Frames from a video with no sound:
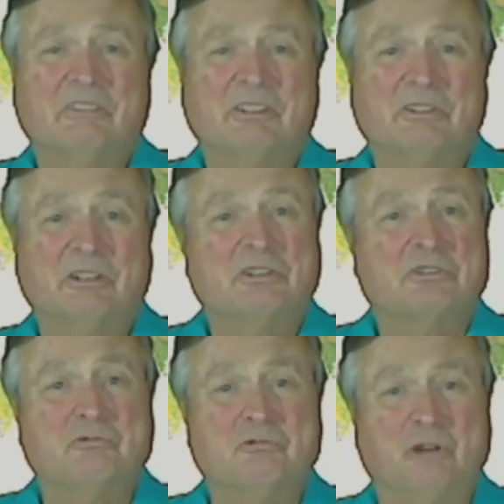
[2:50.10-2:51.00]
and they
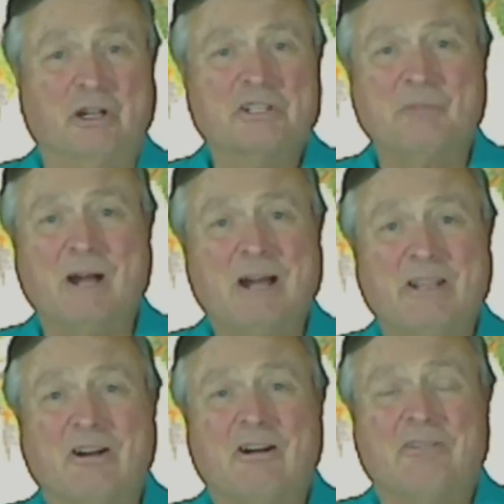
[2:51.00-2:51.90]
just drug his
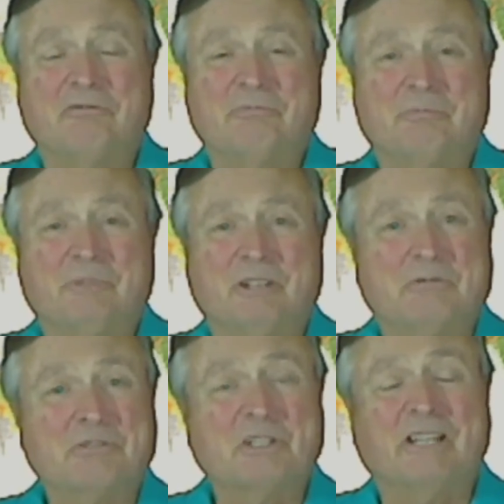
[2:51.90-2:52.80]
body off, and
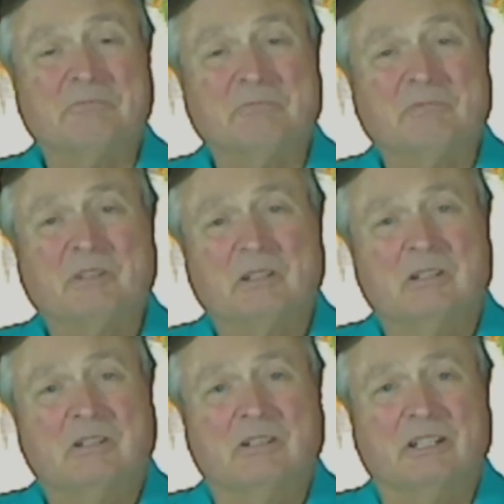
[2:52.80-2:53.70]
that was it.
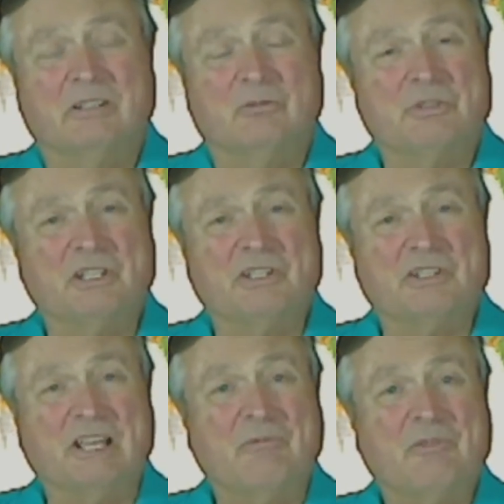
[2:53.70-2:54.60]
And we see the
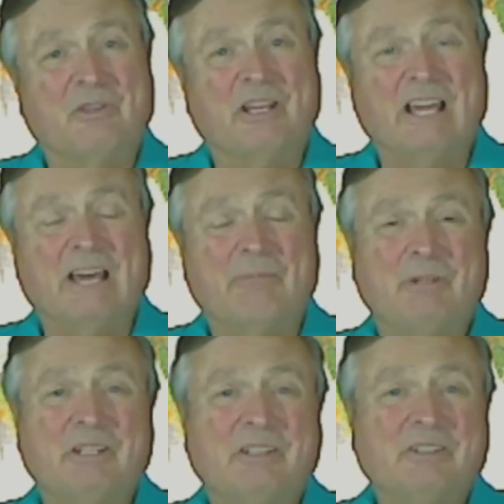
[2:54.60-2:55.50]
same thing
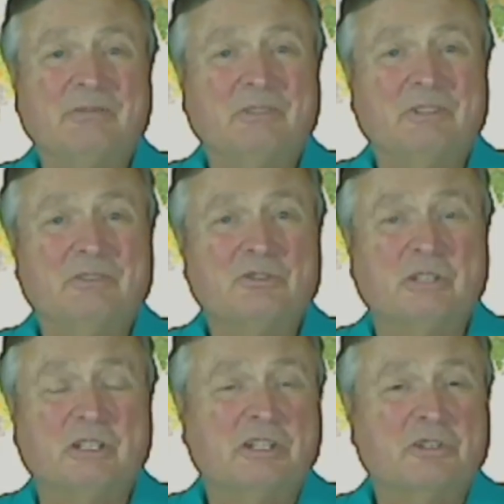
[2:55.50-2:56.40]
happening in
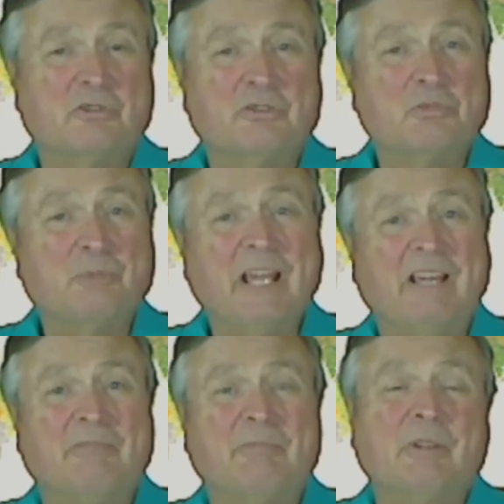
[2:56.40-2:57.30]
the history of
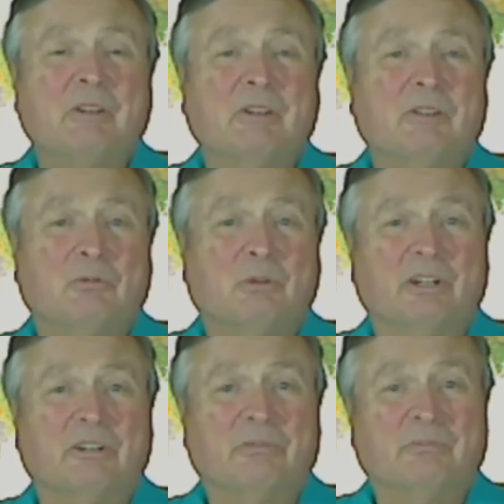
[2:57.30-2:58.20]
Japan,
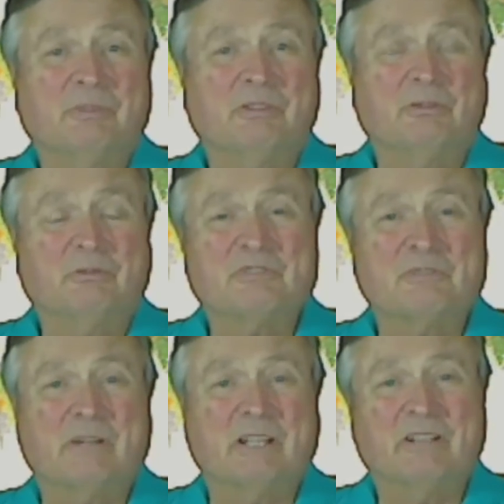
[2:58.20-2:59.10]
where if
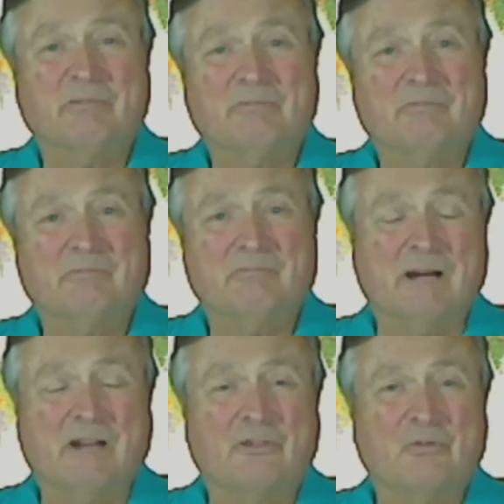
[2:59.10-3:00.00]
somebody
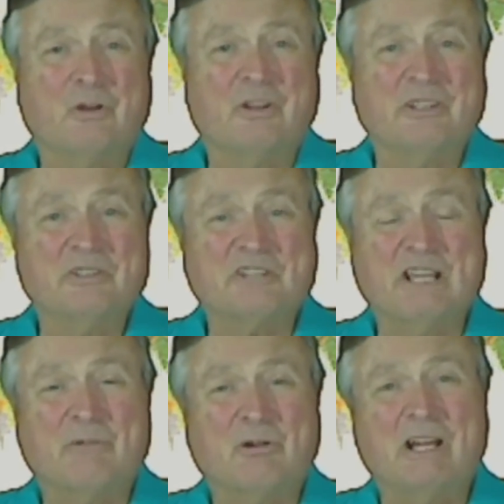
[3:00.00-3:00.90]
bothered one of these
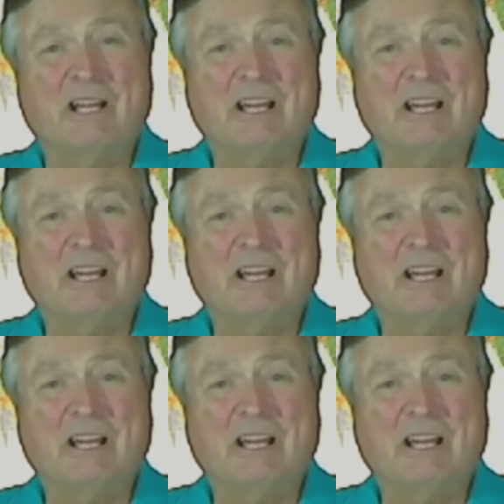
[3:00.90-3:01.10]
samurai